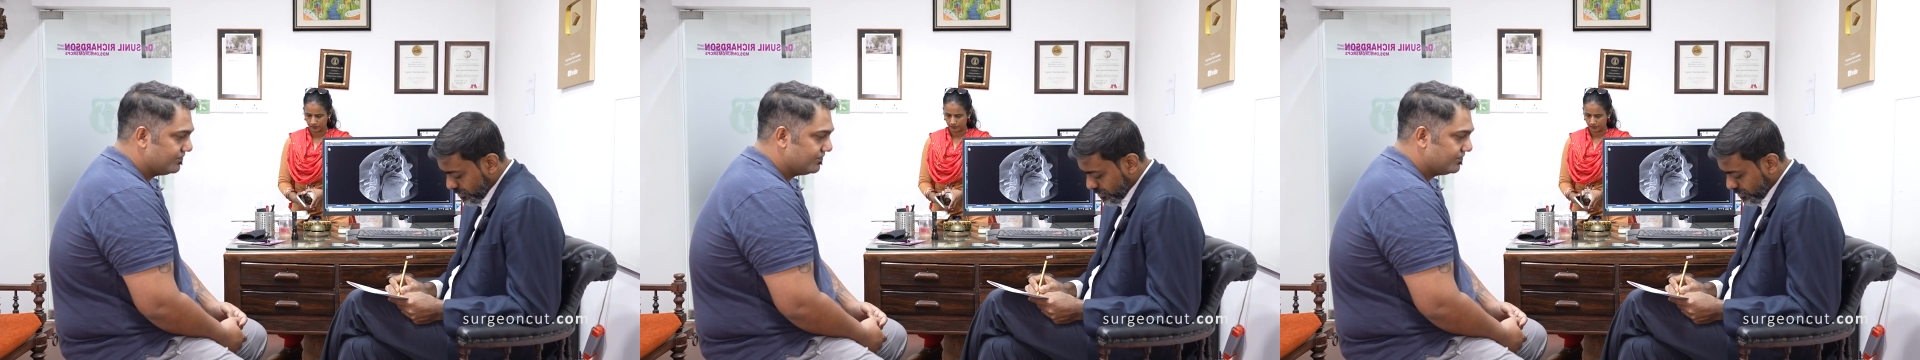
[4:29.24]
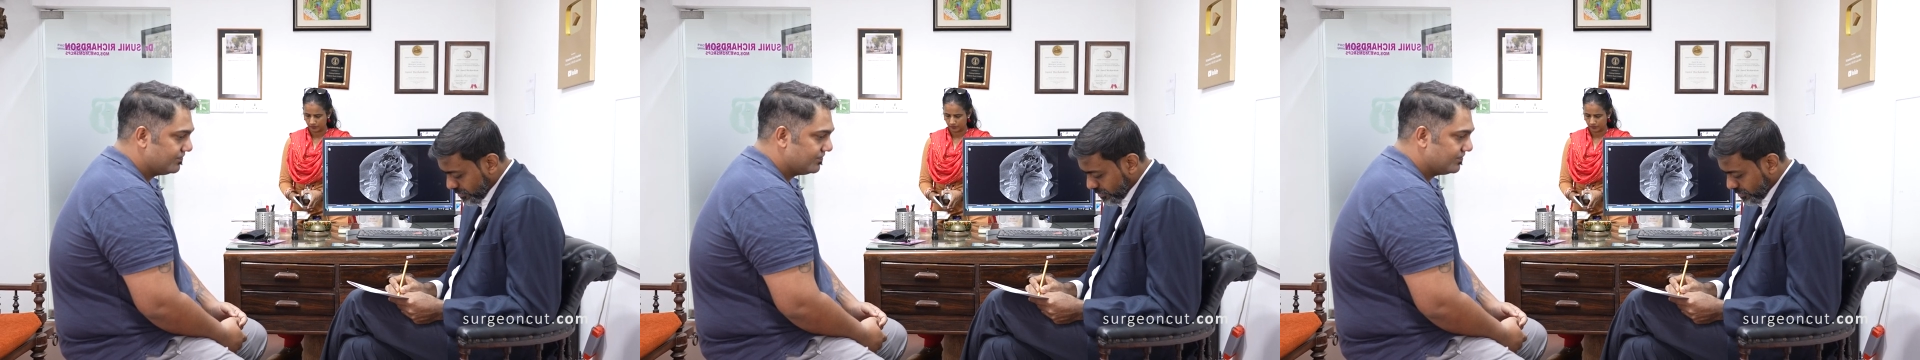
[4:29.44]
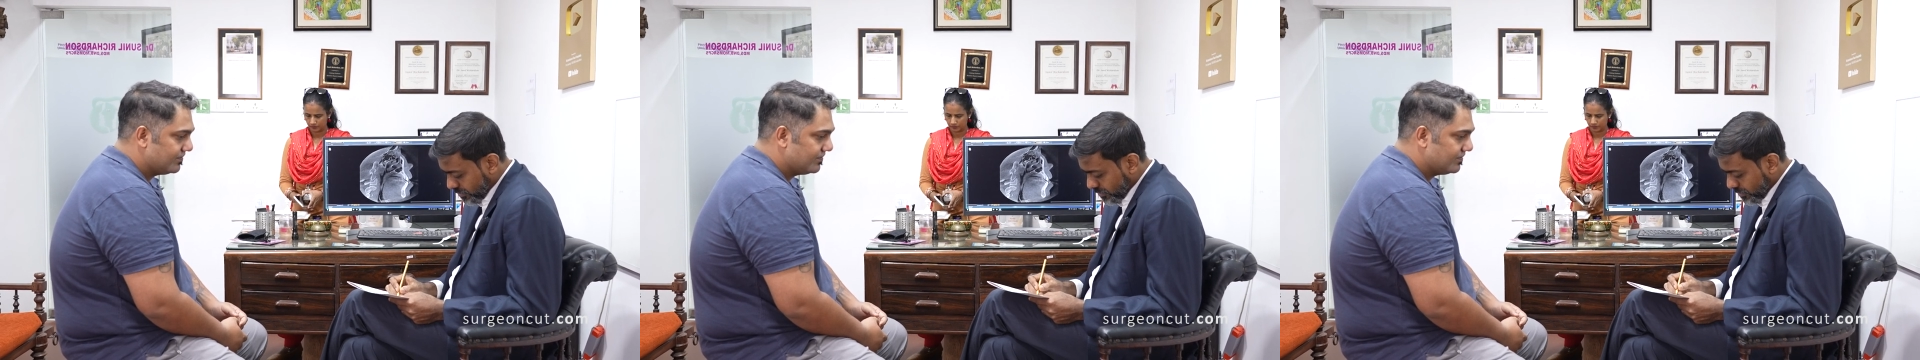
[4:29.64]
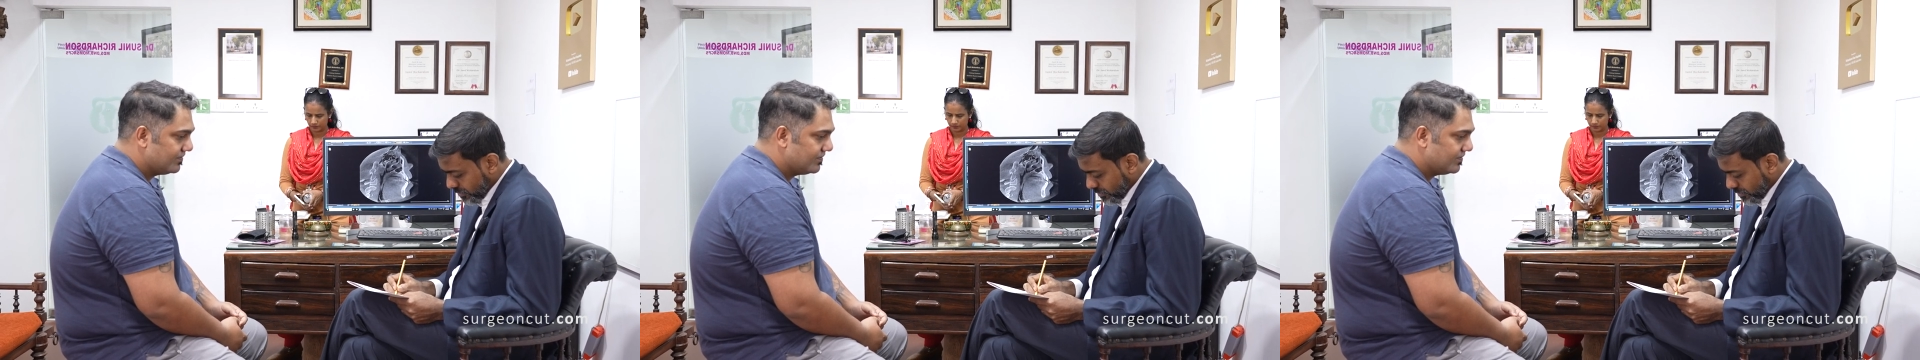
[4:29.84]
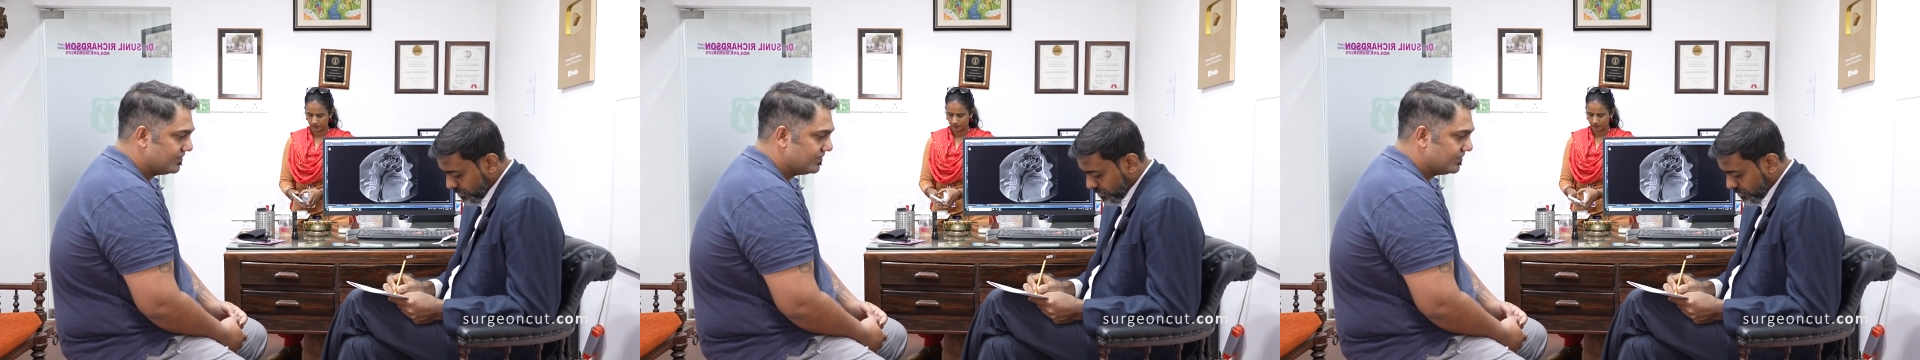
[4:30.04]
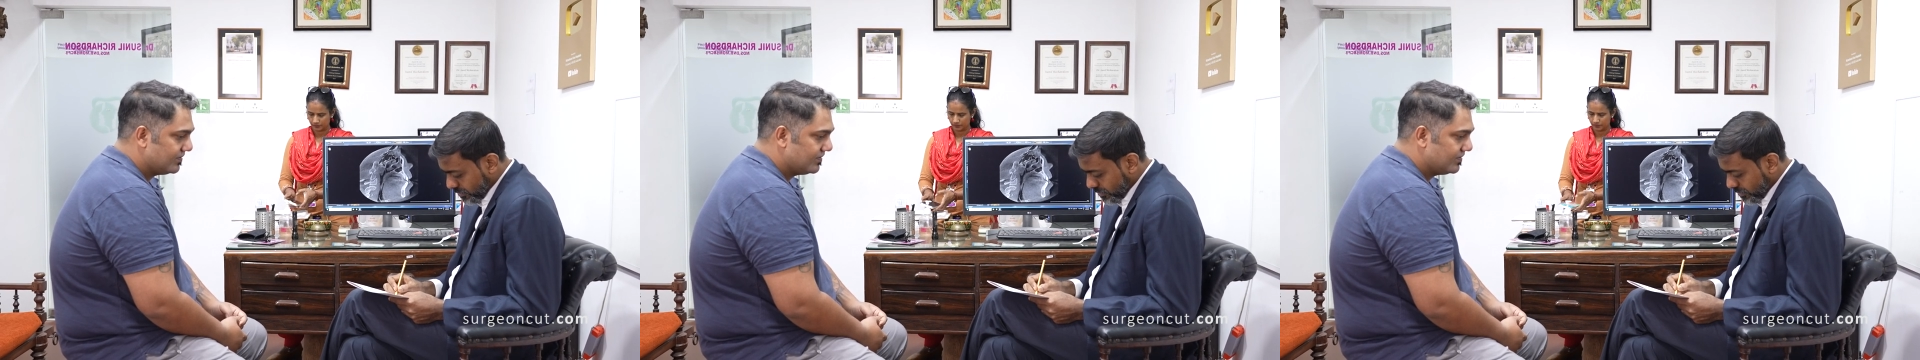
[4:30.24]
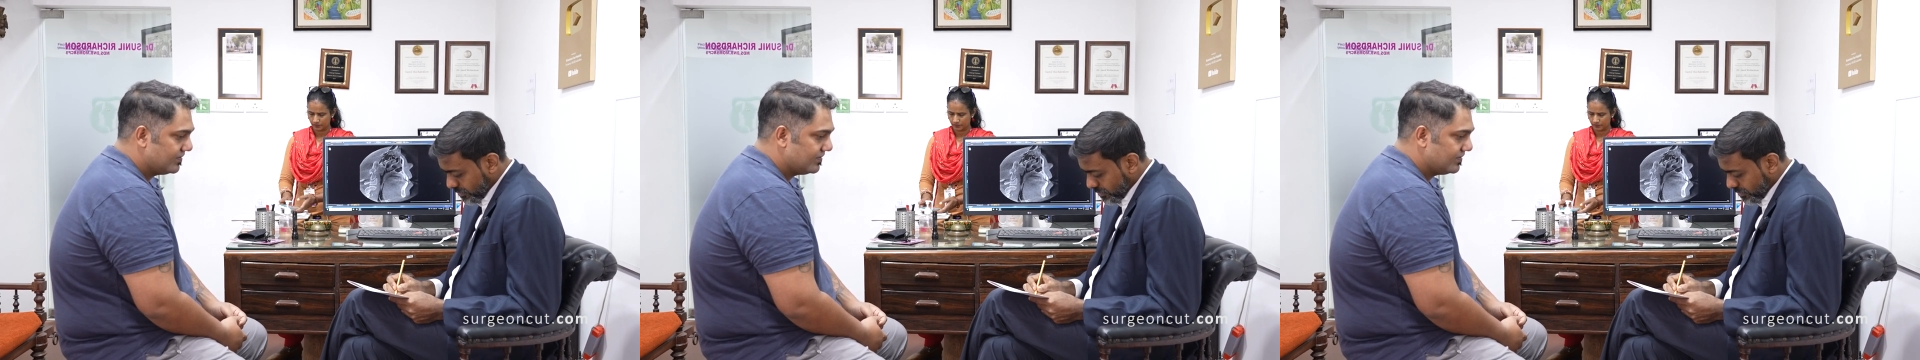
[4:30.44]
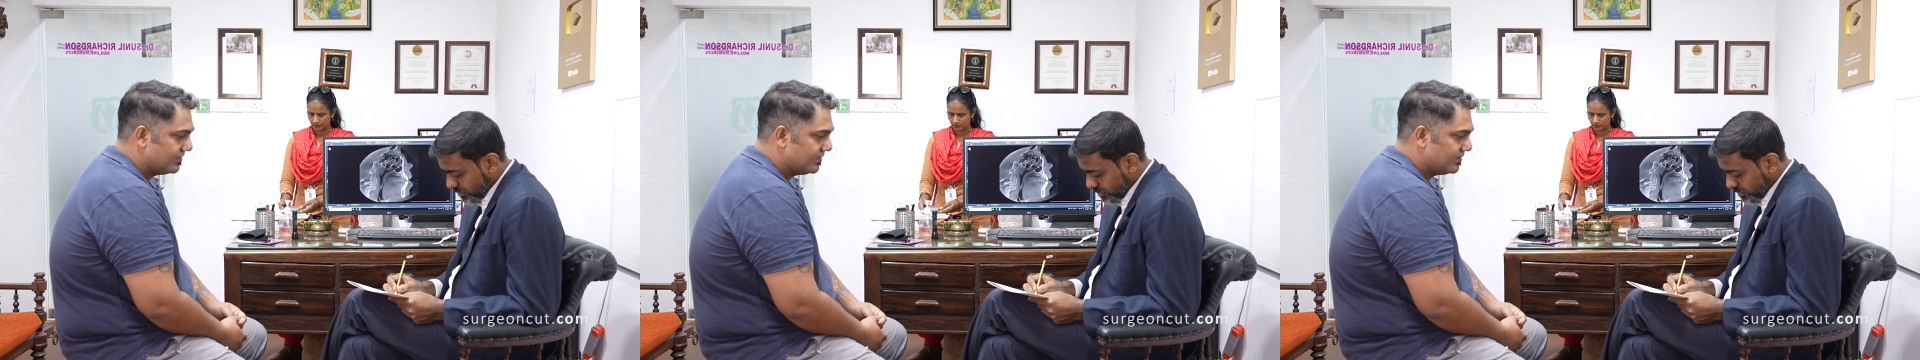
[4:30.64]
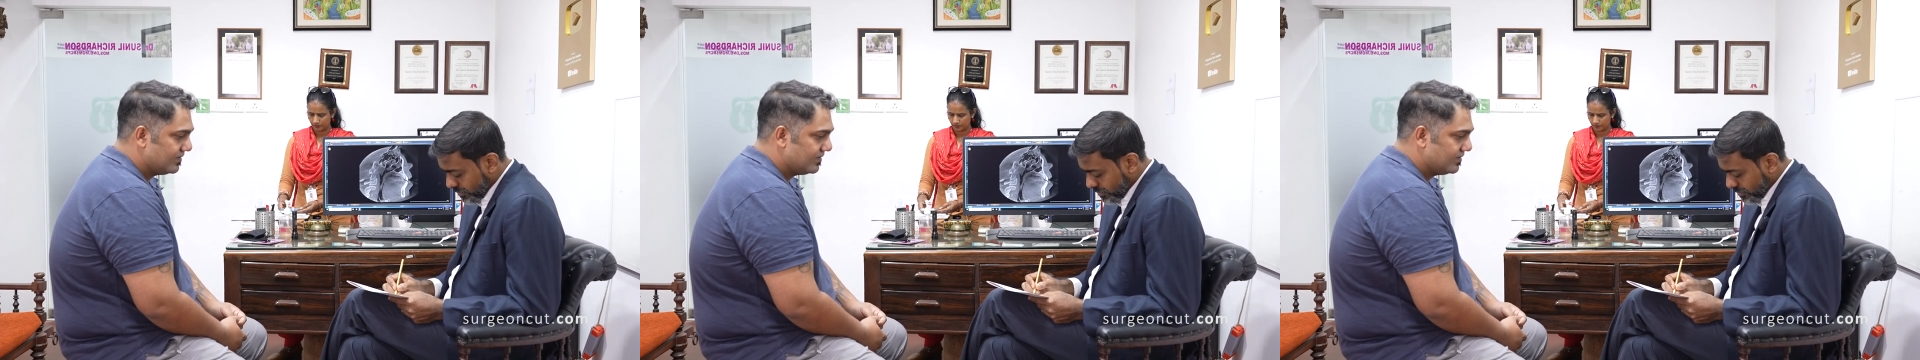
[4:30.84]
No one is speaking in this clip.